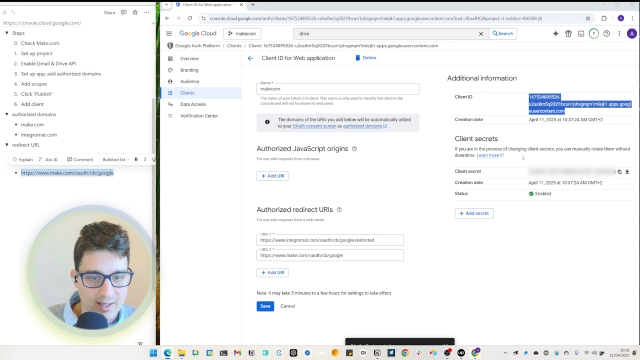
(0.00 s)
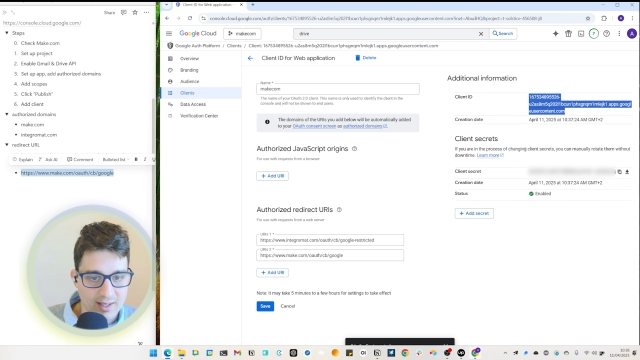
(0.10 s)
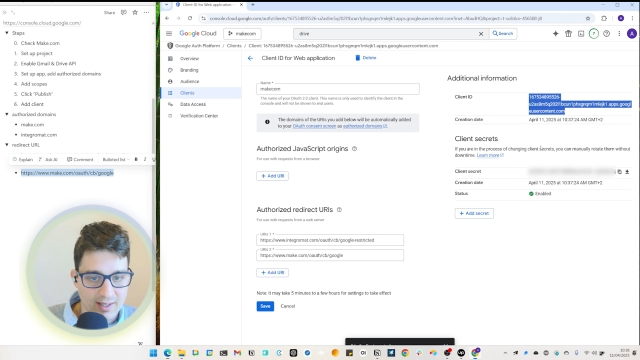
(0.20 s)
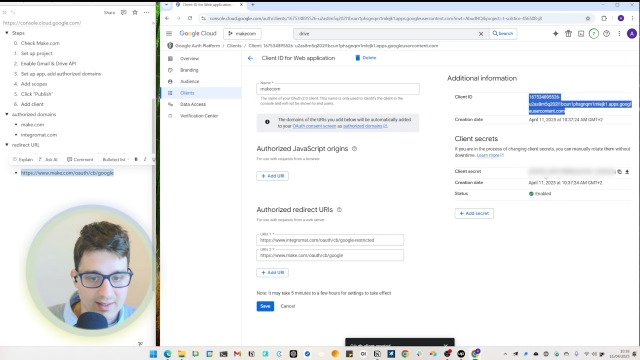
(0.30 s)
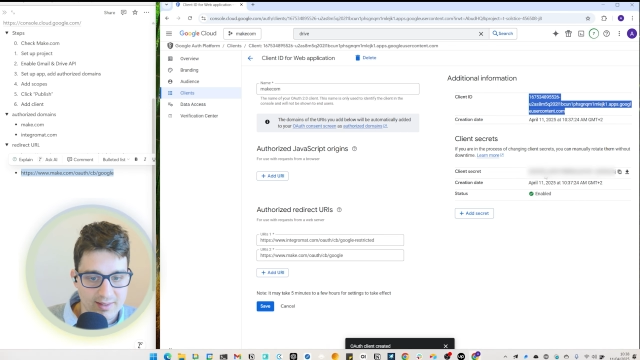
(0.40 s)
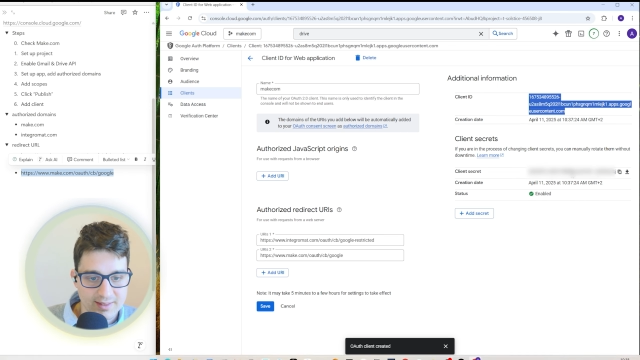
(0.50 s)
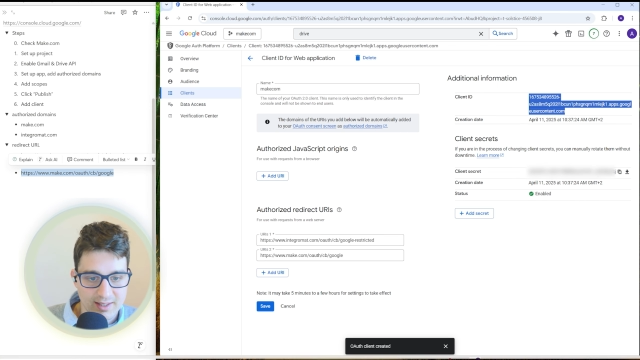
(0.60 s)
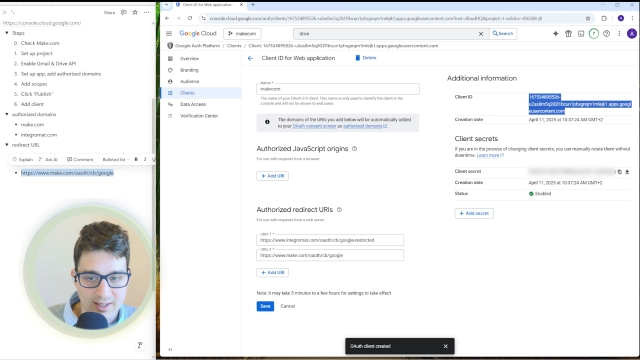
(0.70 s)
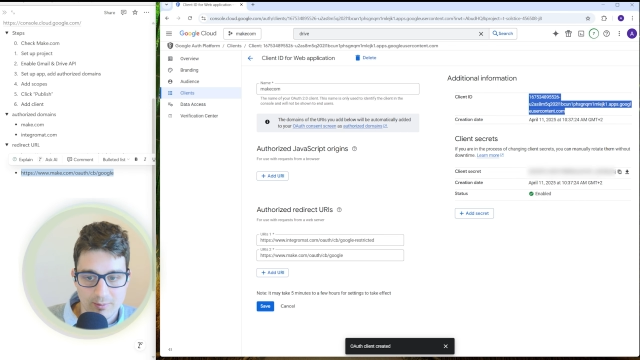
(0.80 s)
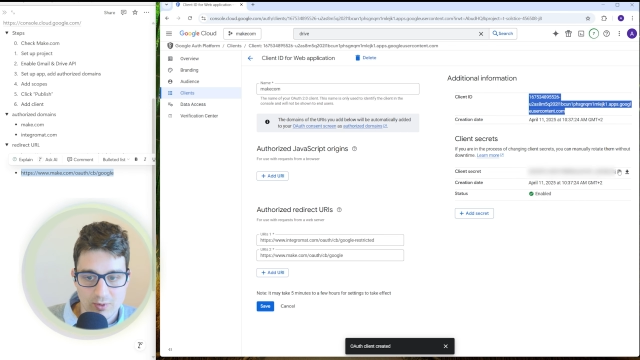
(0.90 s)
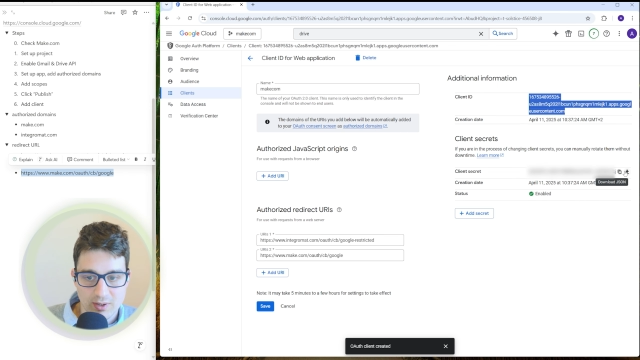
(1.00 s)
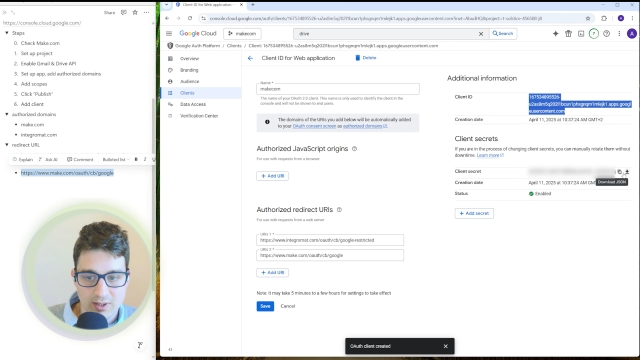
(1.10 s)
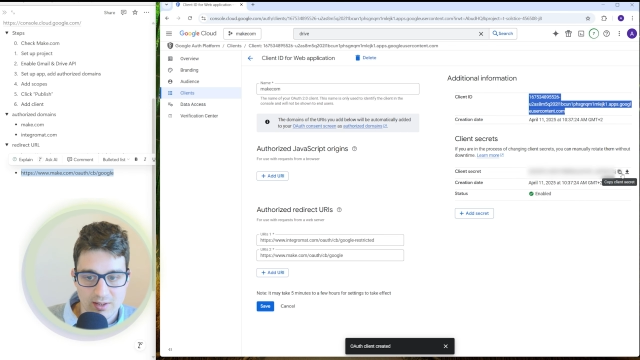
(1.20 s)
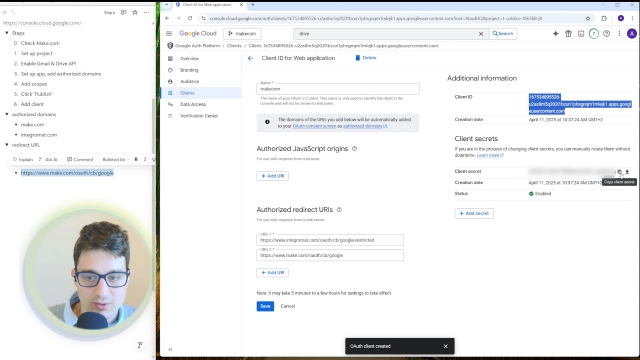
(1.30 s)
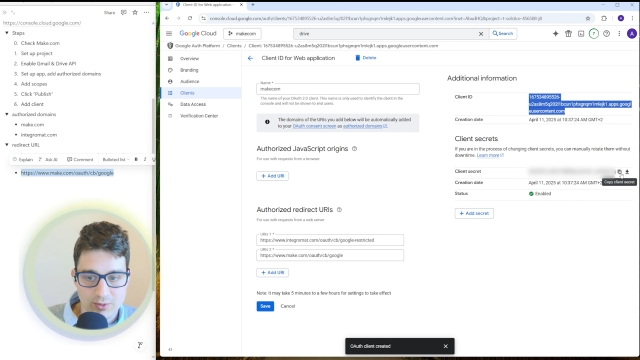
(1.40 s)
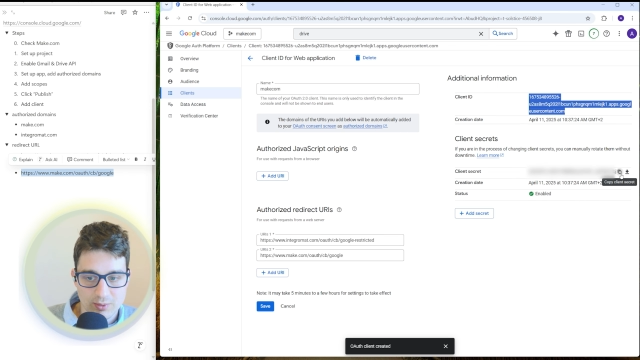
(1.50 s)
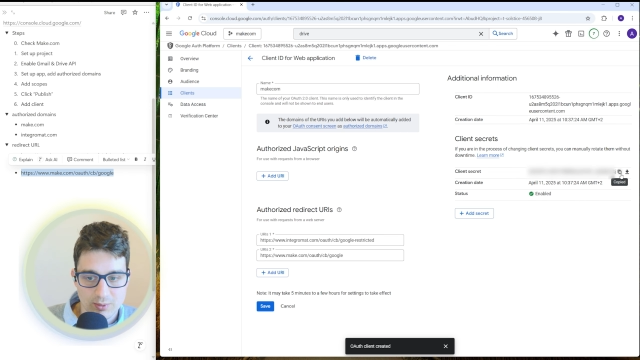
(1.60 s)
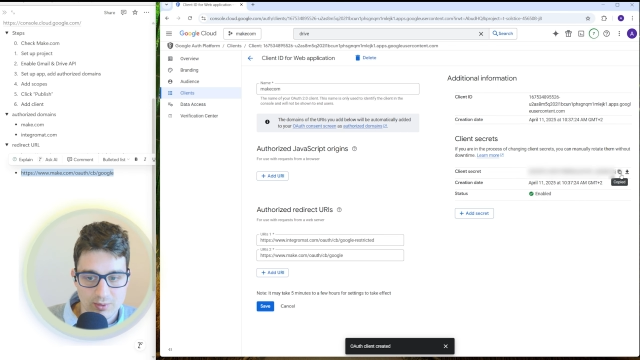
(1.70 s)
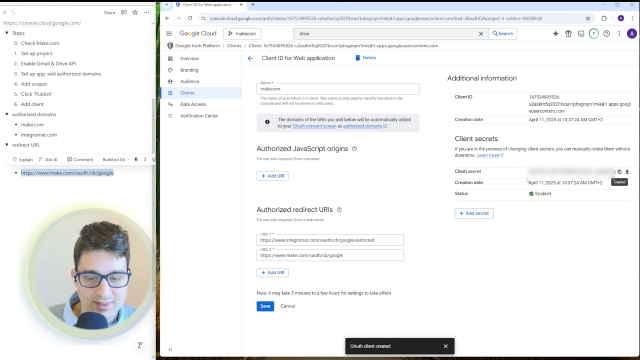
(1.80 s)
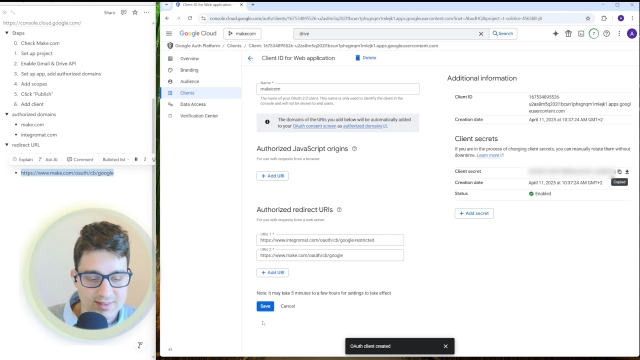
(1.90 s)
and I'm going to do
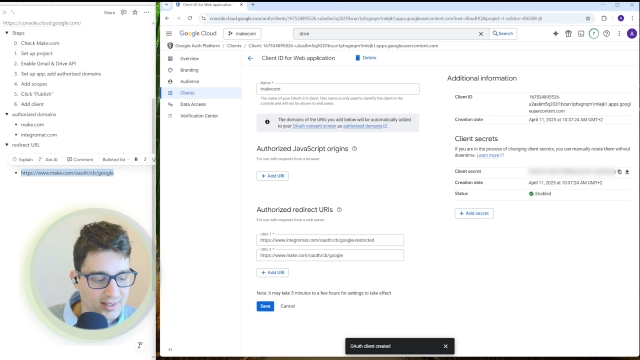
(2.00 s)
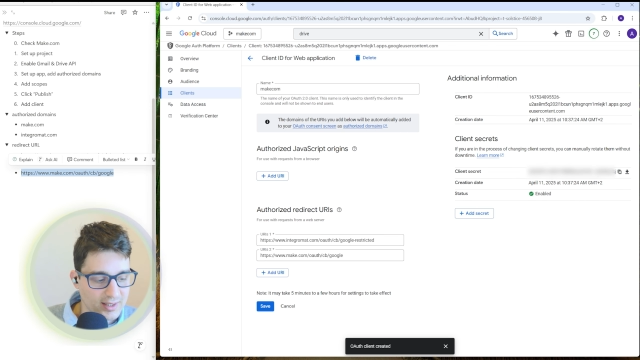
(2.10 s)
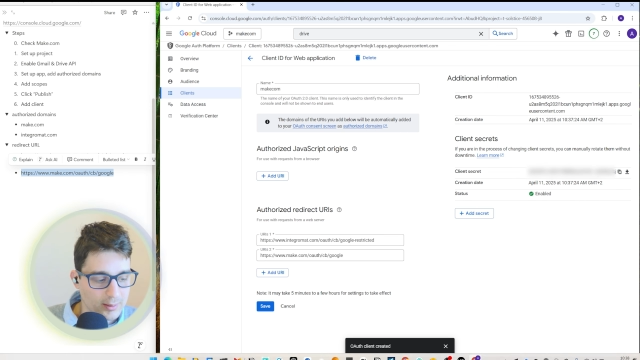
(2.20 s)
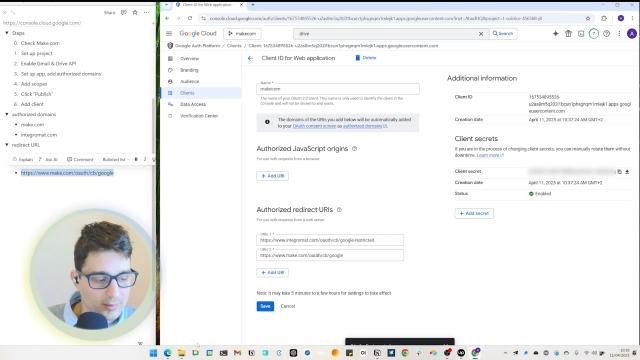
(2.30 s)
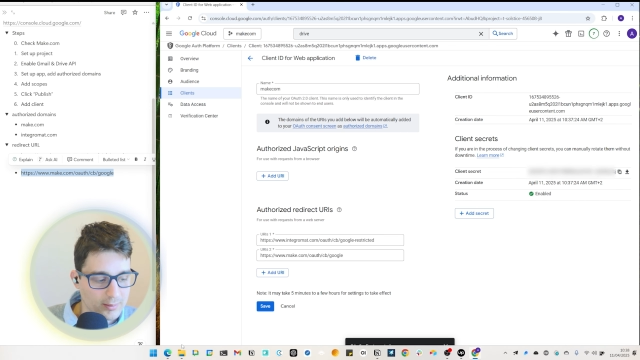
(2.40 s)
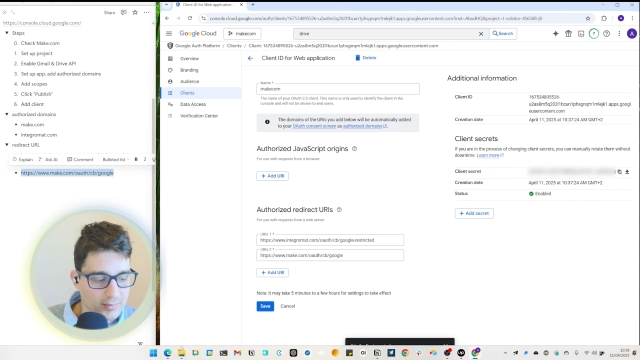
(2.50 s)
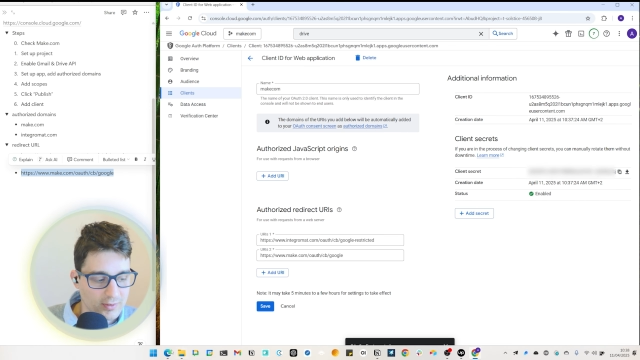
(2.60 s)
the same